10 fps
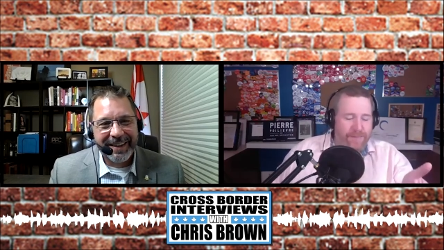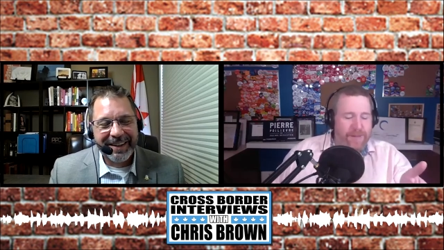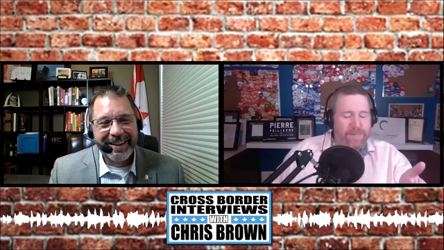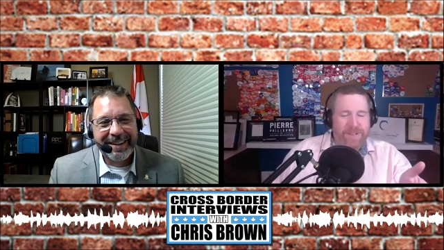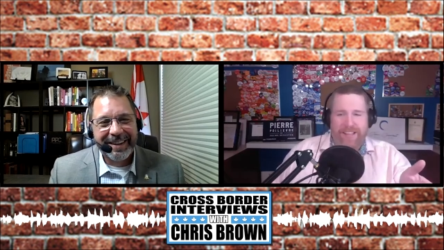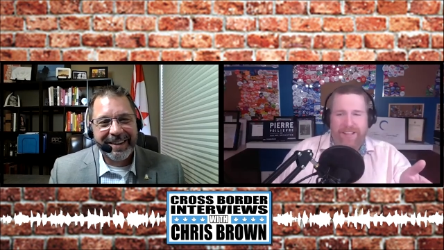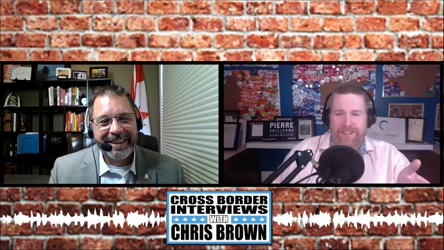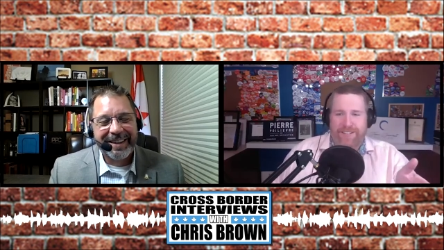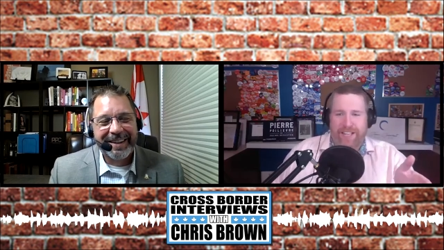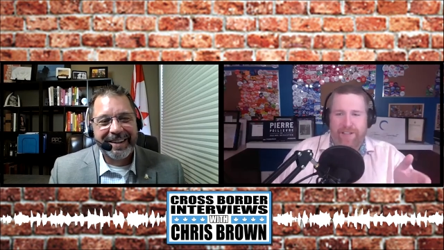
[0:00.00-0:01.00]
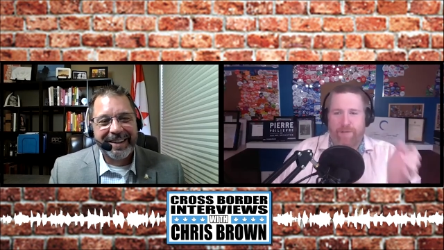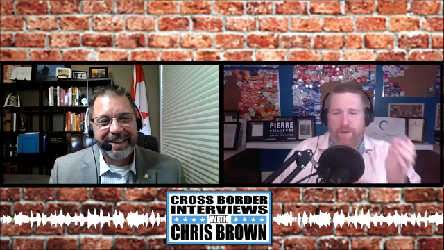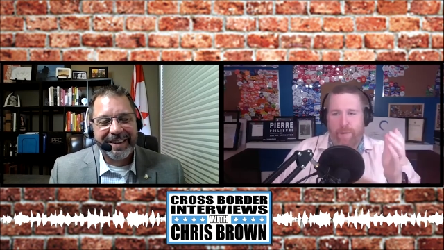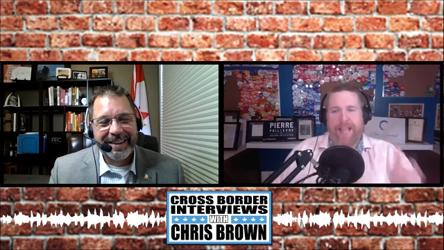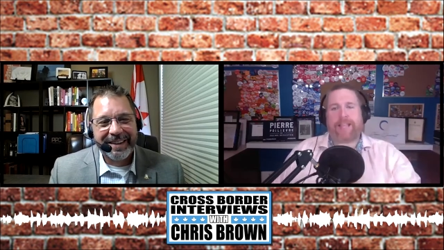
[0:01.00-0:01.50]
Speaker 1: to people like yourself who
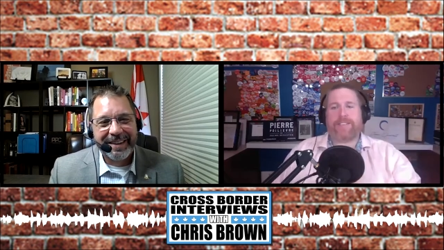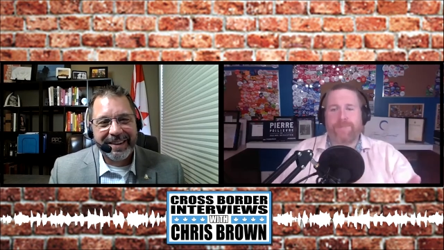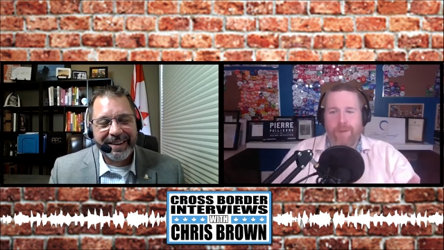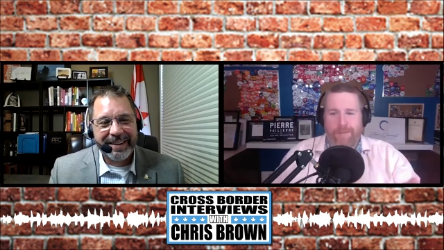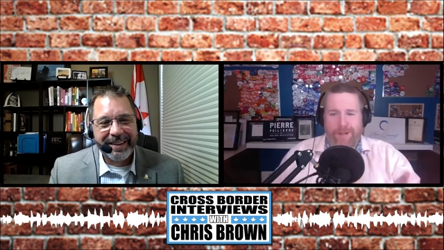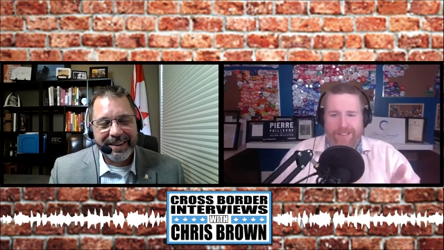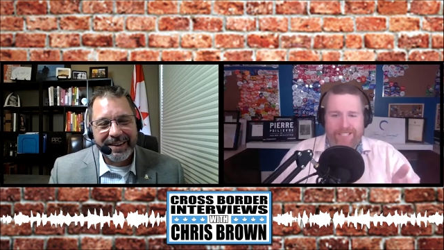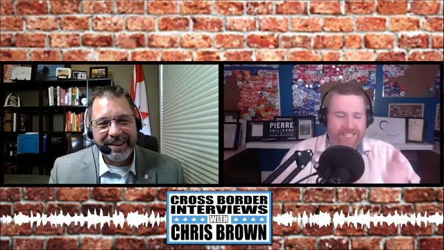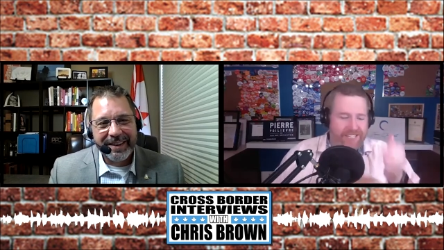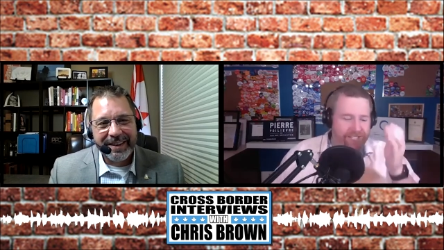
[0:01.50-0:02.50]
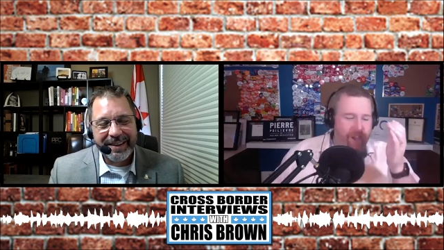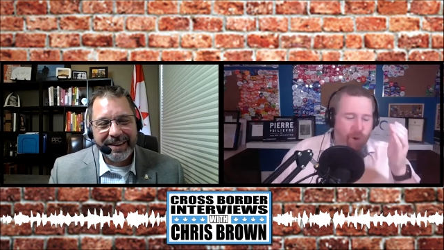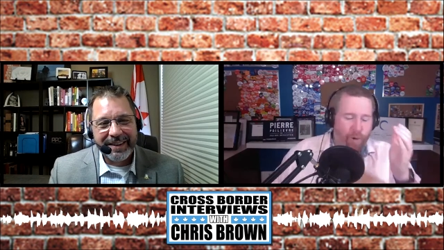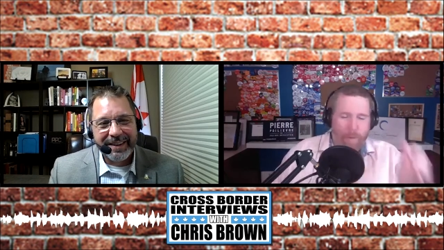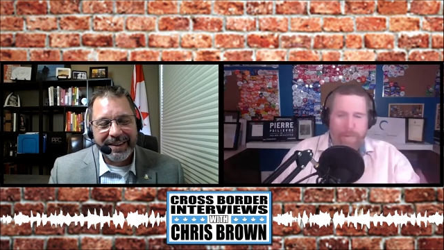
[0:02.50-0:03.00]
are passionate about politics,
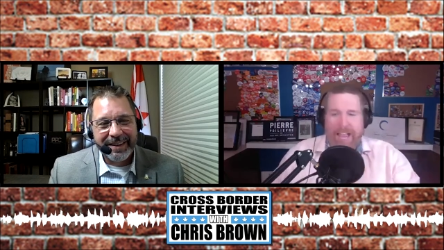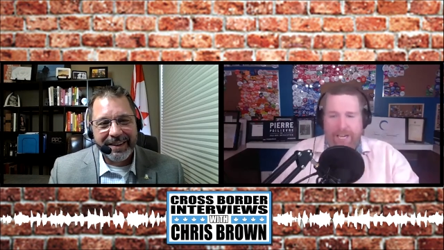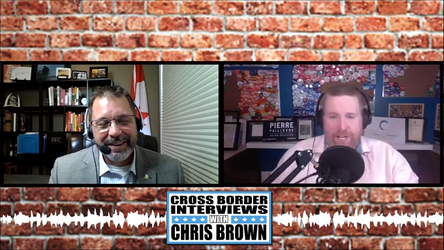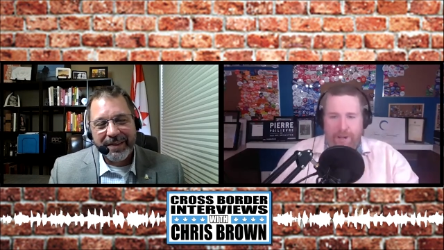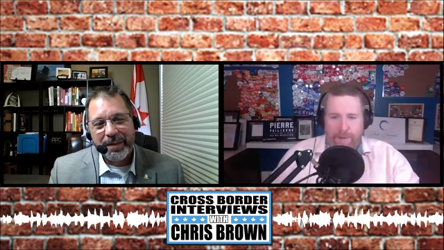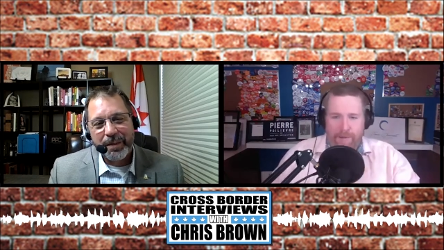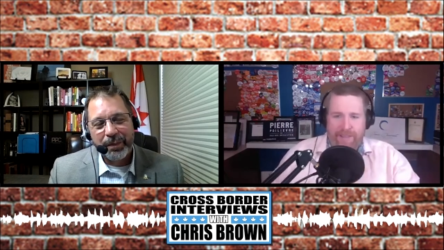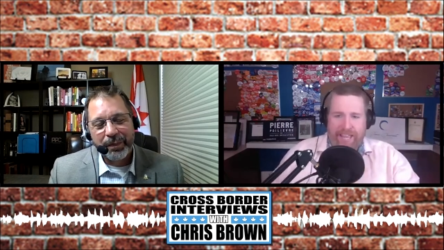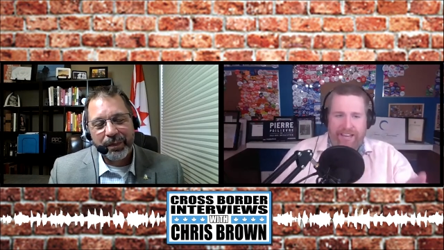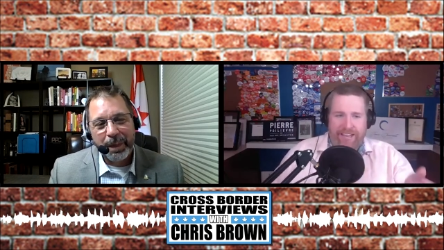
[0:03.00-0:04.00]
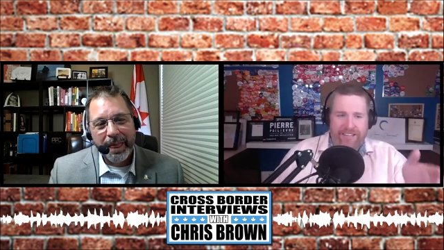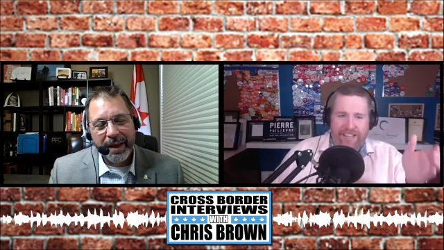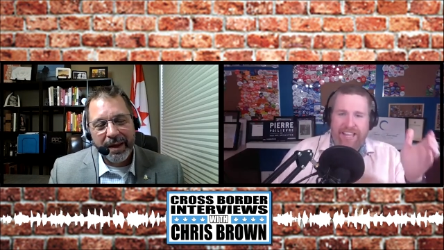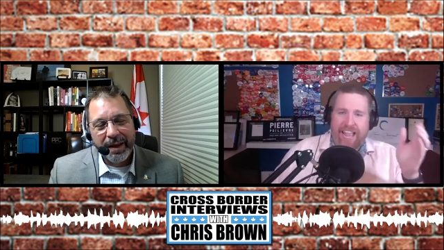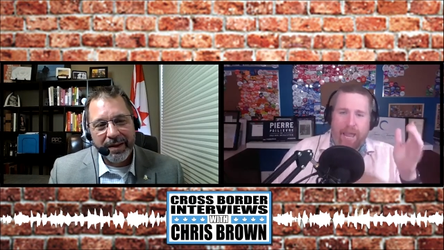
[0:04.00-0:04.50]
who are passionate about
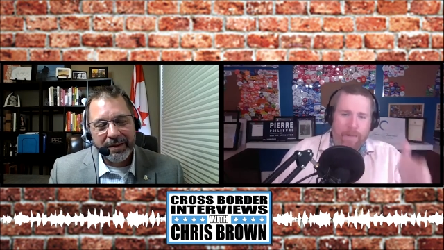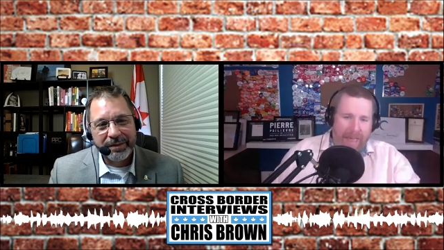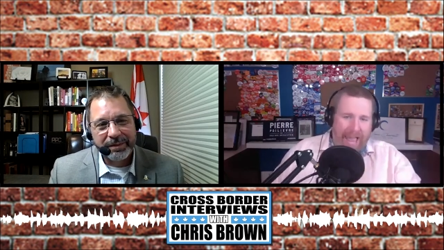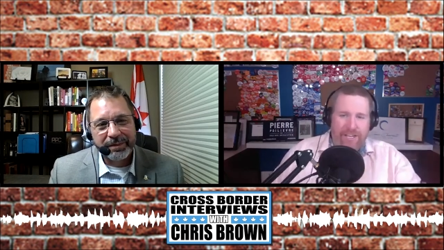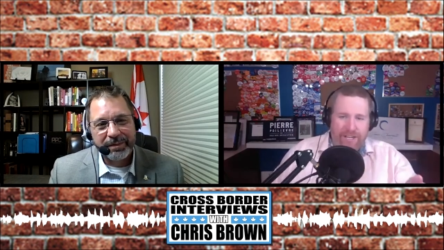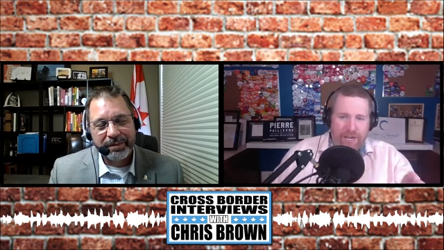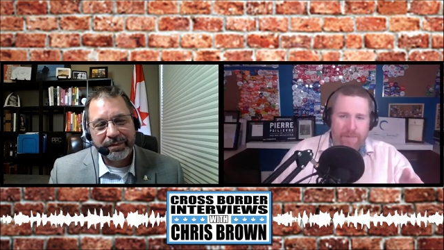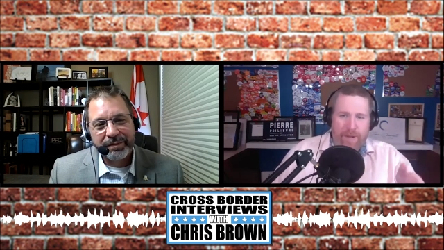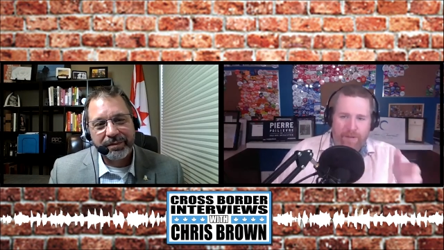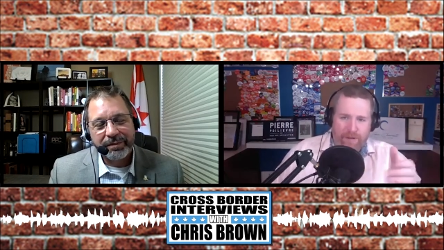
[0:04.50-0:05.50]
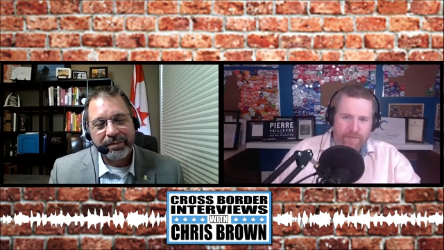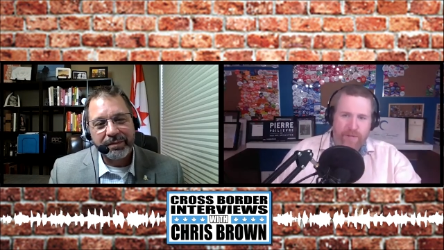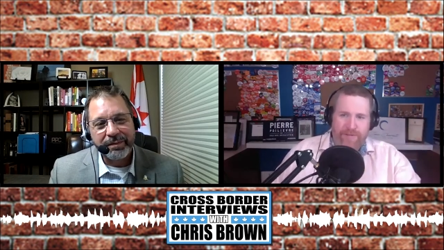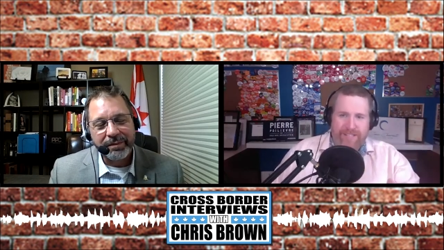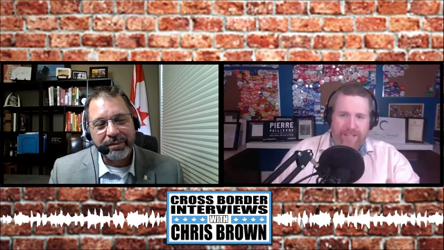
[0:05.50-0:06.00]
Canada and passionate about their
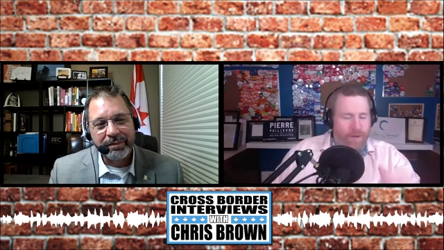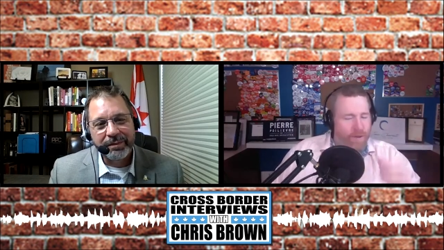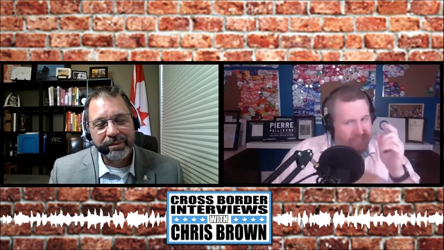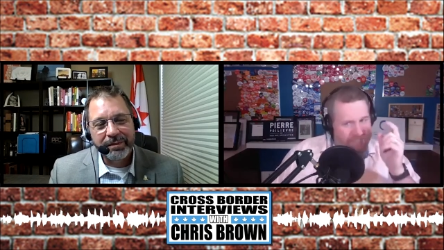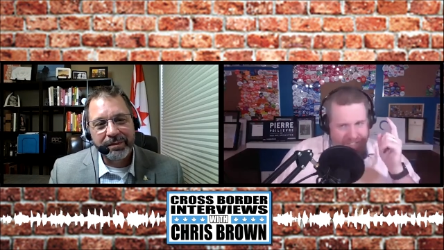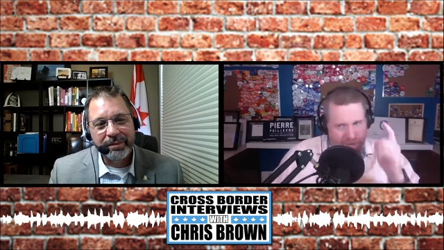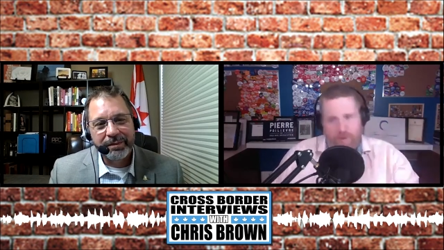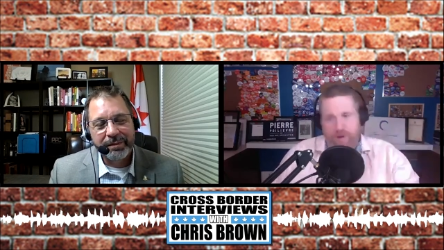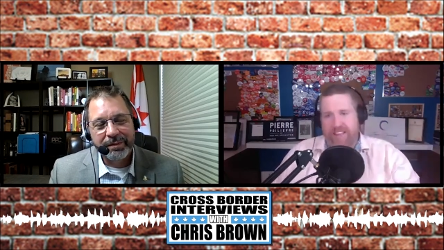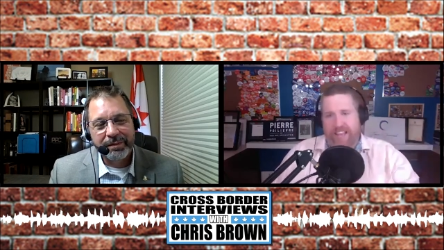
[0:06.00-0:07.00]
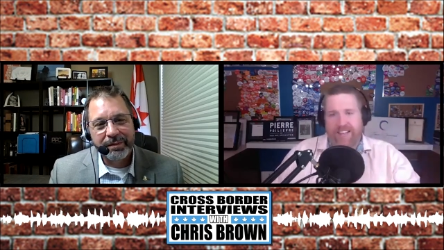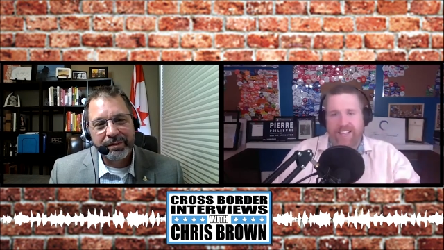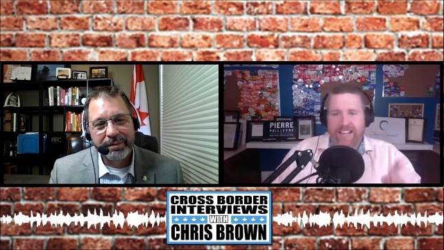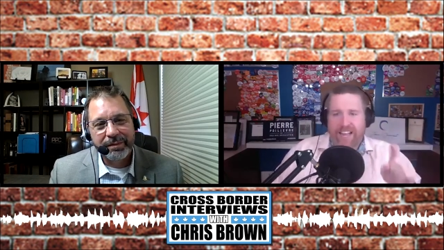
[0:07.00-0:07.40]
views that they hold. And you are that.